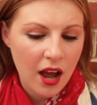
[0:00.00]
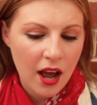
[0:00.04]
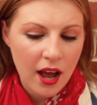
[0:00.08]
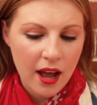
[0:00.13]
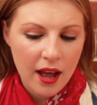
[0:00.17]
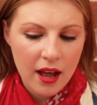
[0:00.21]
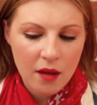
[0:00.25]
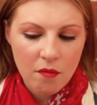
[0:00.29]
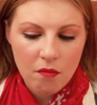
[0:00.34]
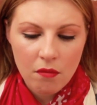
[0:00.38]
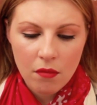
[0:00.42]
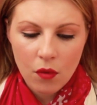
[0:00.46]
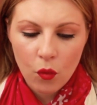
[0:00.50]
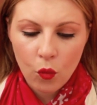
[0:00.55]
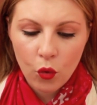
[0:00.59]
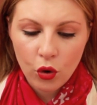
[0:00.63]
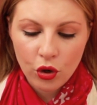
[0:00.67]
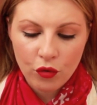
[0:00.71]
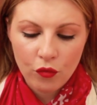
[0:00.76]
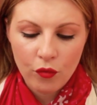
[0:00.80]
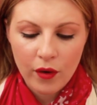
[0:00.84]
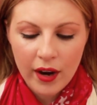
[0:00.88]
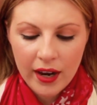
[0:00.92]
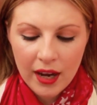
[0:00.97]
Um,
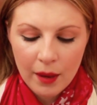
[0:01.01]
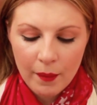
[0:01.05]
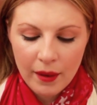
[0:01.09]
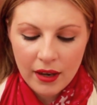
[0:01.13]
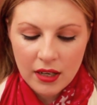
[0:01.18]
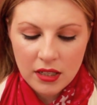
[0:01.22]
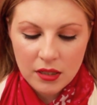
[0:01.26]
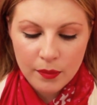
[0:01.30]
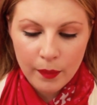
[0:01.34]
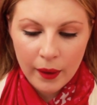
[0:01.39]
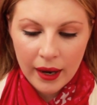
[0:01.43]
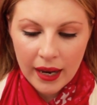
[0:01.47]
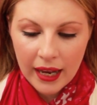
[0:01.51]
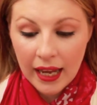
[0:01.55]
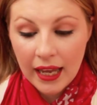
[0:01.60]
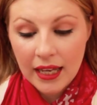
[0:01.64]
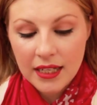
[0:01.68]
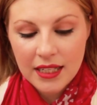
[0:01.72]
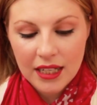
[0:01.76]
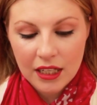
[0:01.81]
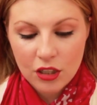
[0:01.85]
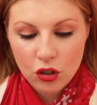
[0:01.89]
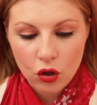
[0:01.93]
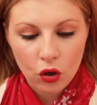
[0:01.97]
wouldn't recommend buying
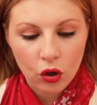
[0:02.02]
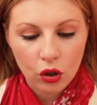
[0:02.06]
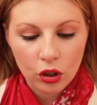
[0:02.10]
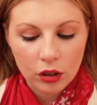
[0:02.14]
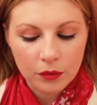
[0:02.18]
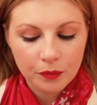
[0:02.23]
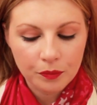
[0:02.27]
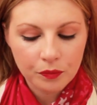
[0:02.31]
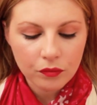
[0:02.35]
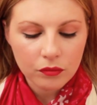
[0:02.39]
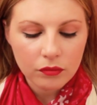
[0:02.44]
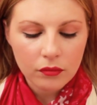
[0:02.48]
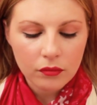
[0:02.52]
it at all.